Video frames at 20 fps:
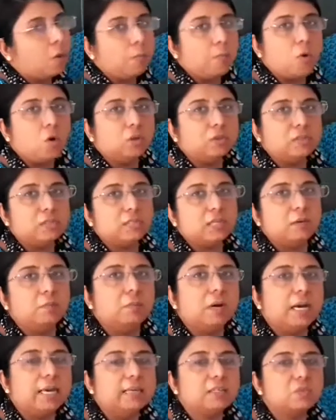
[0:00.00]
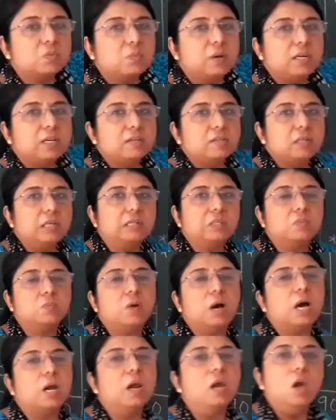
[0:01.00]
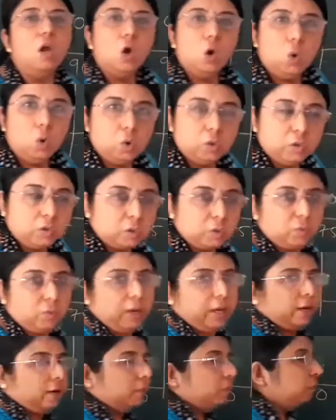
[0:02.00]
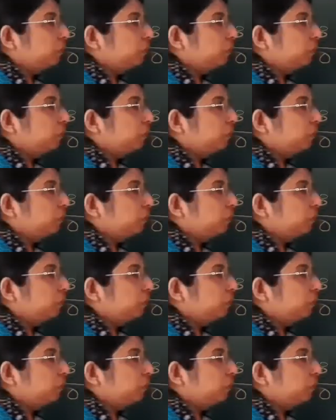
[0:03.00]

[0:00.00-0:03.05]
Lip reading: upon sigma x minus x bar whole square.